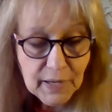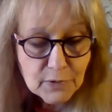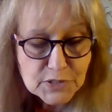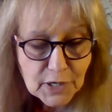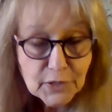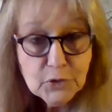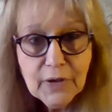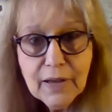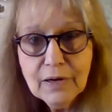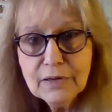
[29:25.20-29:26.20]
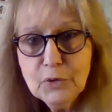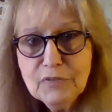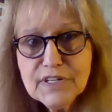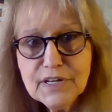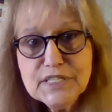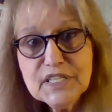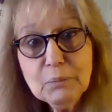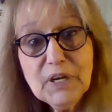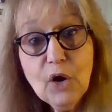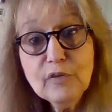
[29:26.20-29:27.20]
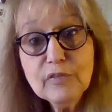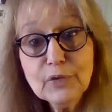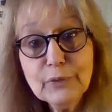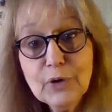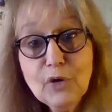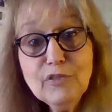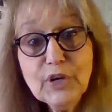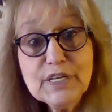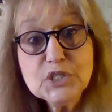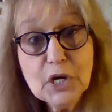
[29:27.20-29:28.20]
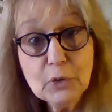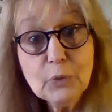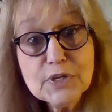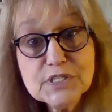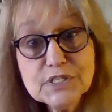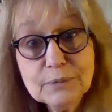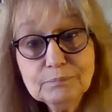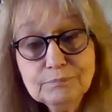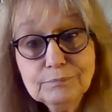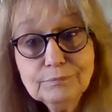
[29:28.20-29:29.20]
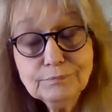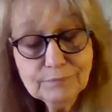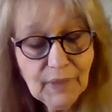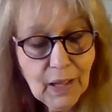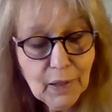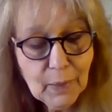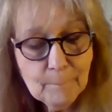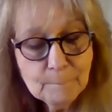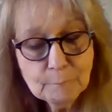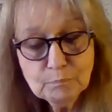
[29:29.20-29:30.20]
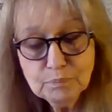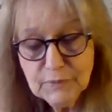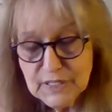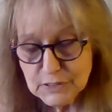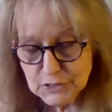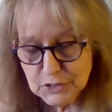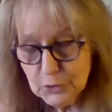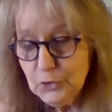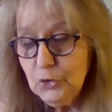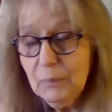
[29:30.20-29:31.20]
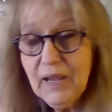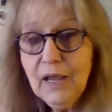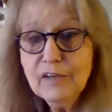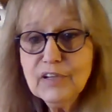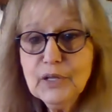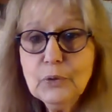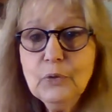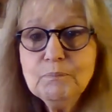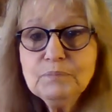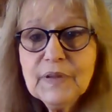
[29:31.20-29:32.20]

air sign, you can you have a tendency to be over overly generous. Um, so you may have a little